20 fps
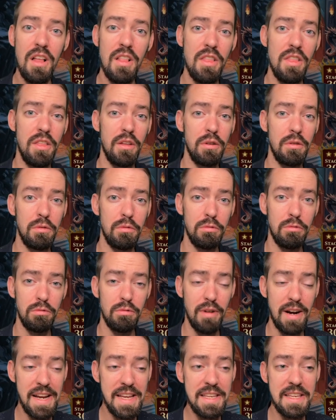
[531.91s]
the
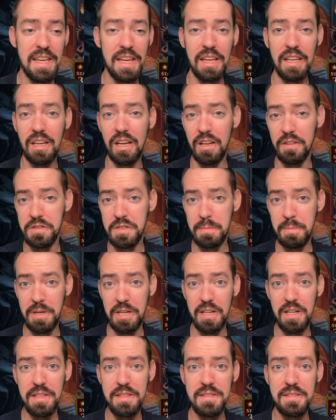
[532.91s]
ranking of
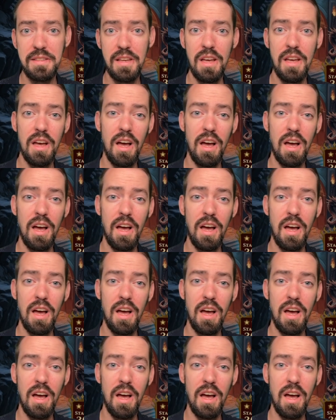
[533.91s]
spirits